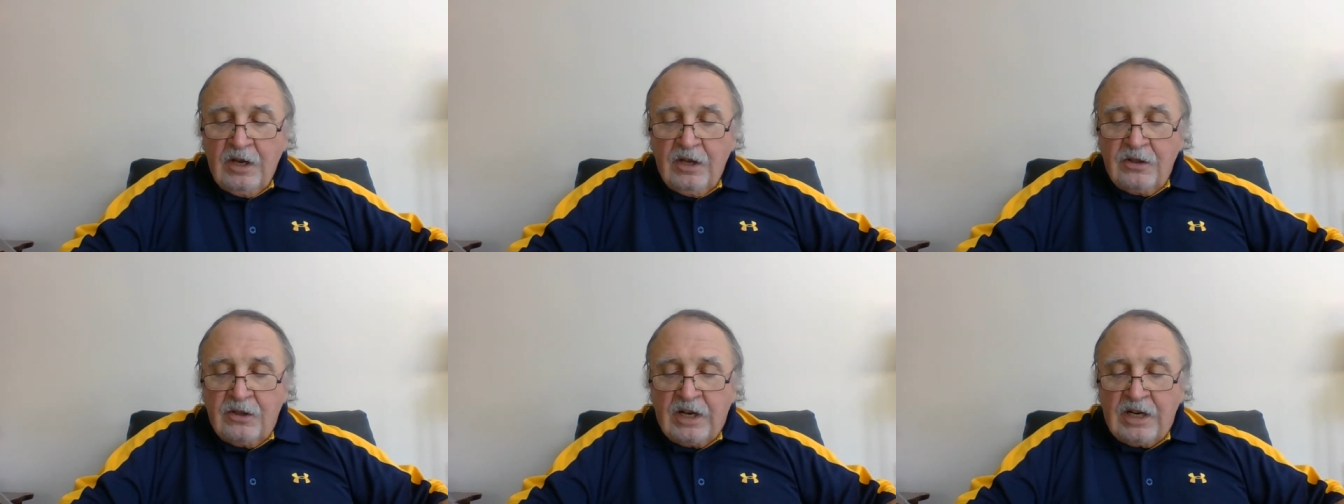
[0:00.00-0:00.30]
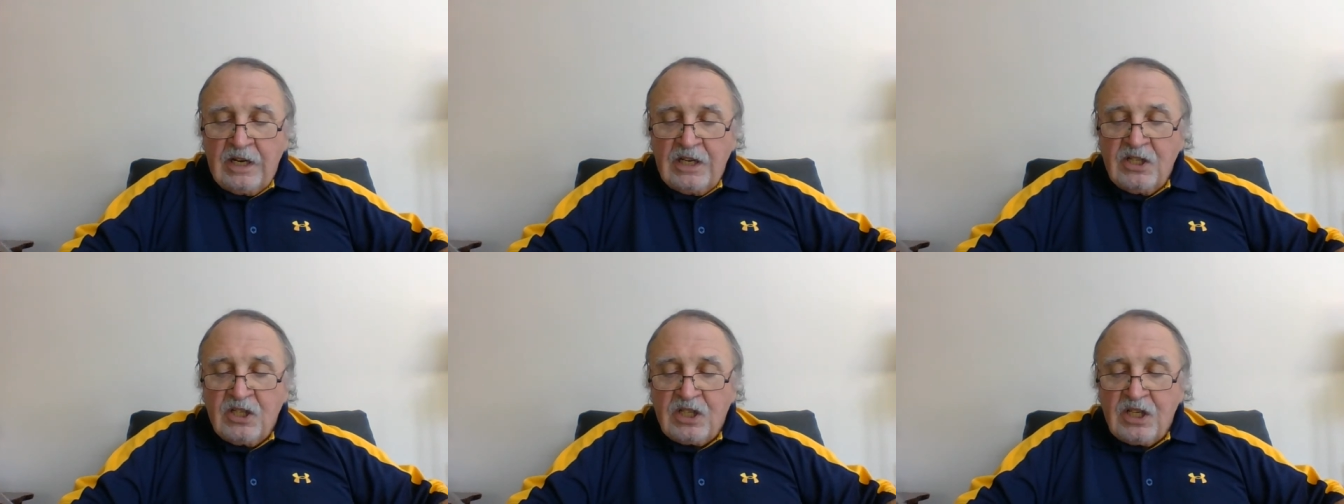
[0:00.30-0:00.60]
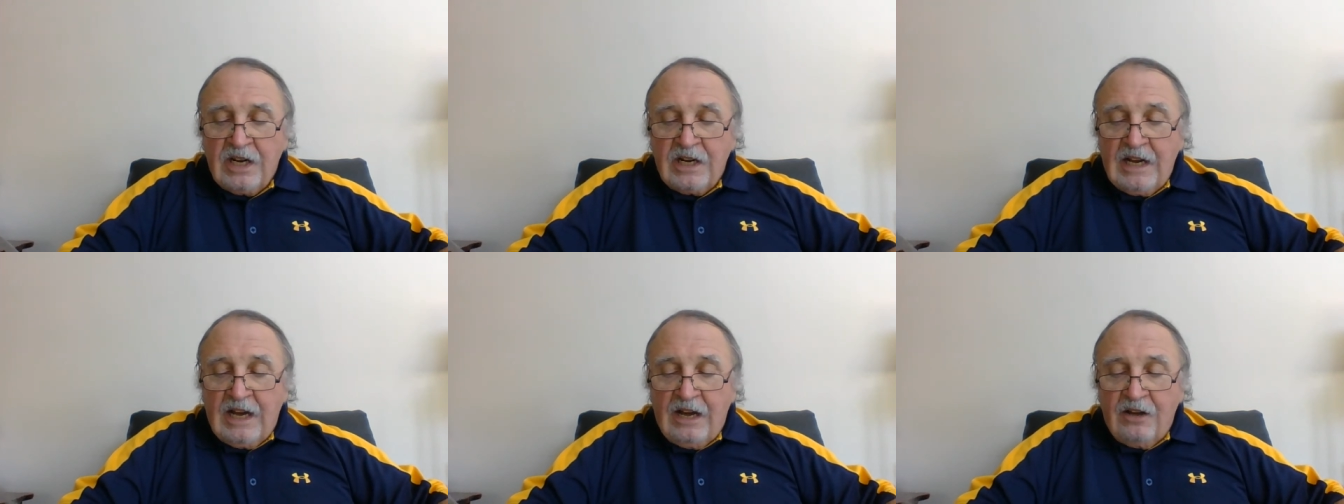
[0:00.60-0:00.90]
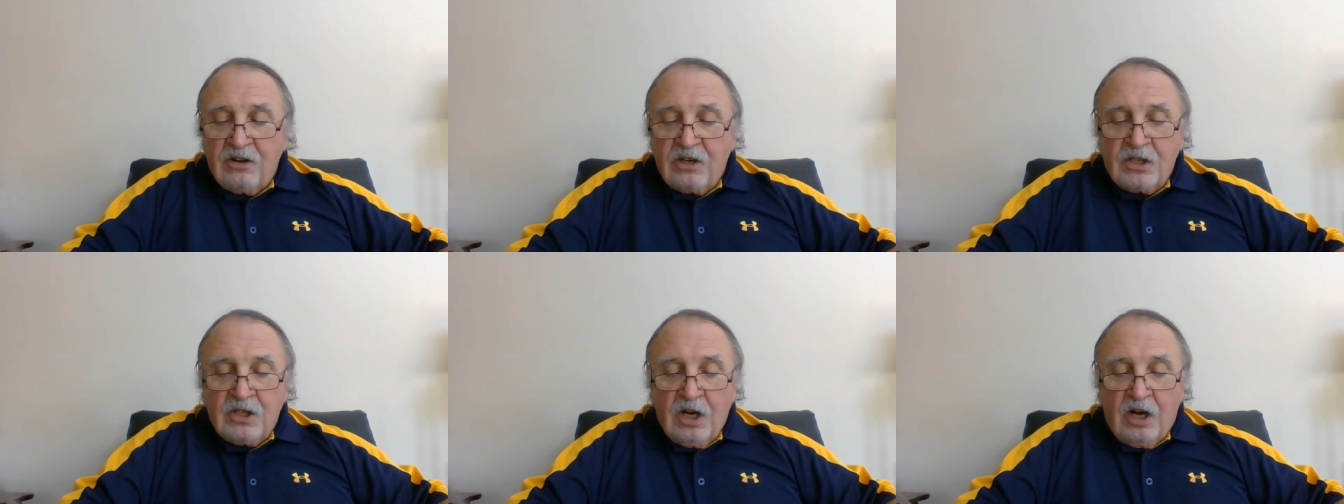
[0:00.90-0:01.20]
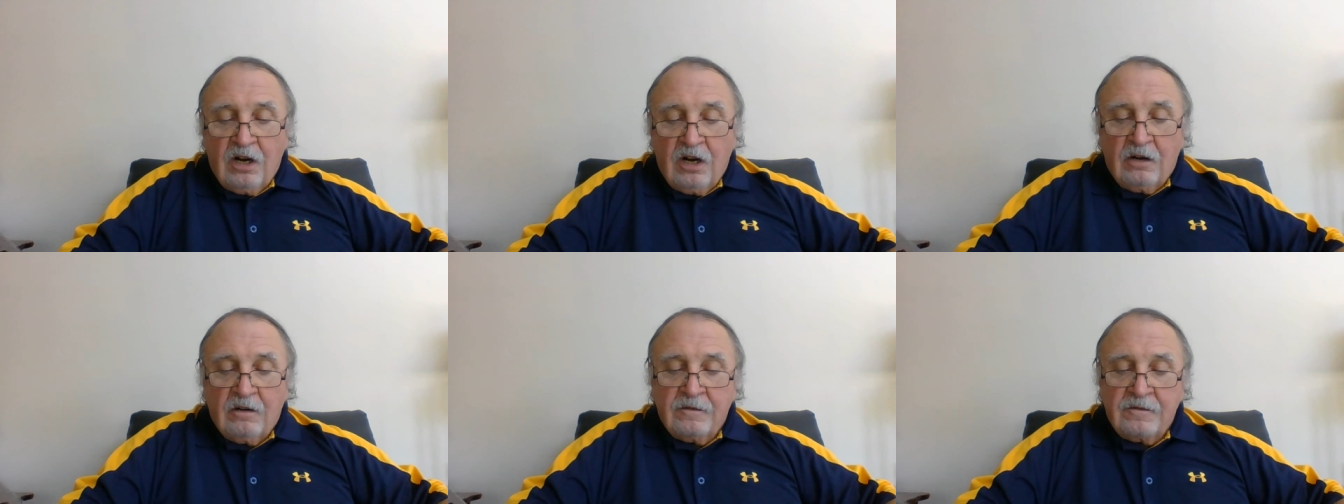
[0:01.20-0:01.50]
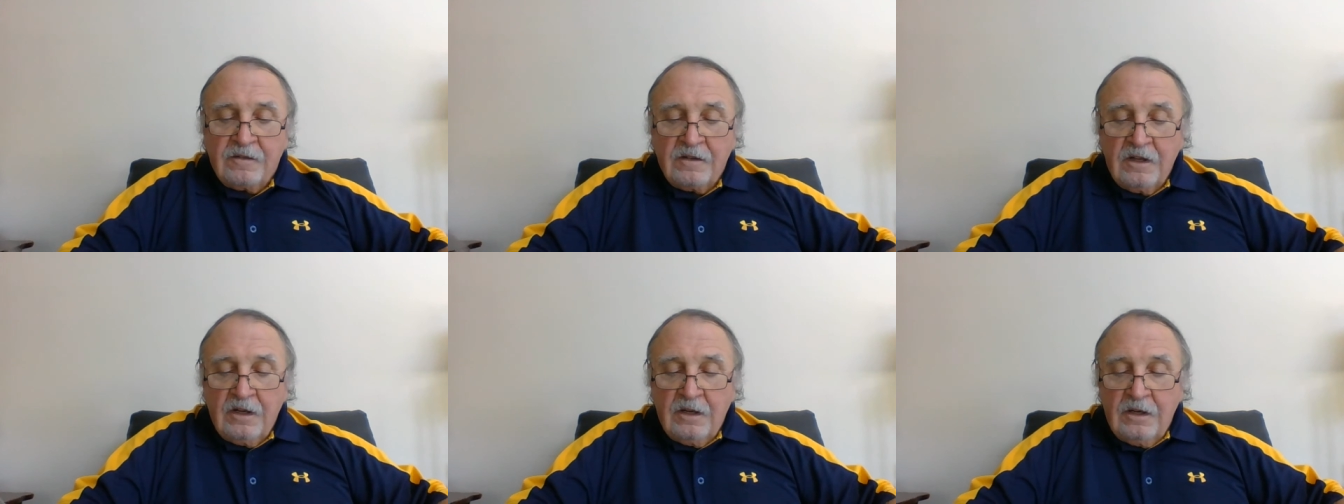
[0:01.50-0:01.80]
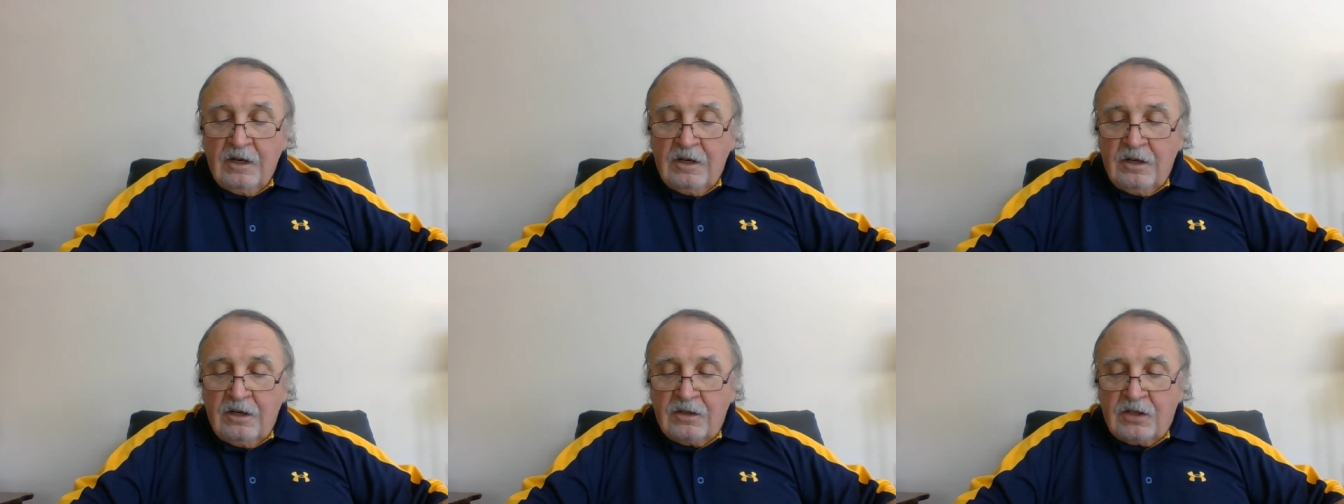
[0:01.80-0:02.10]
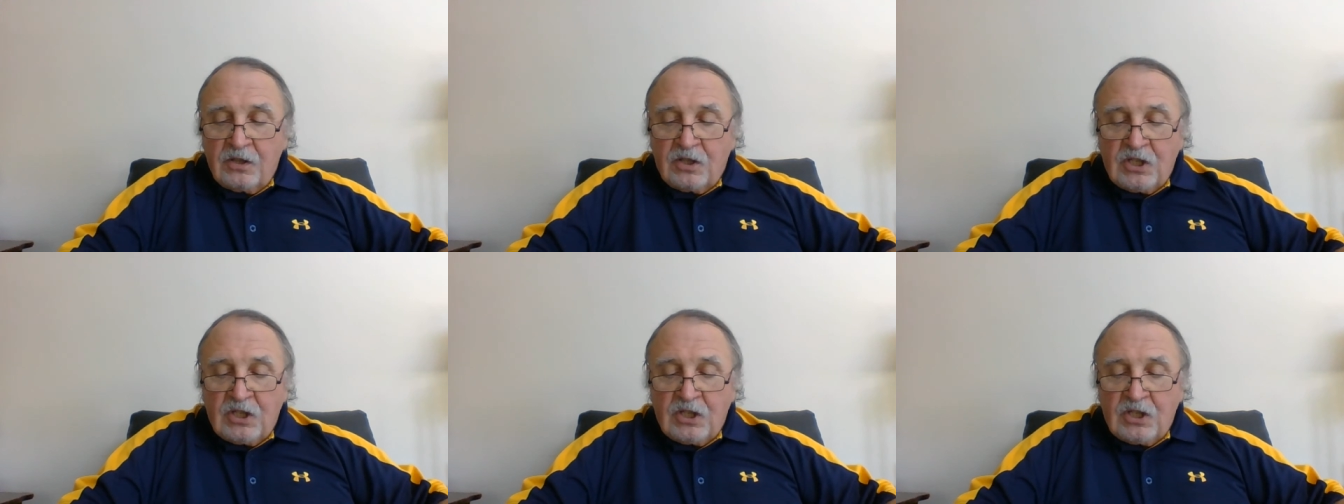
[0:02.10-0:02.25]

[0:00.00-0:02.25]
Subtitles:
Then he sent out a dove to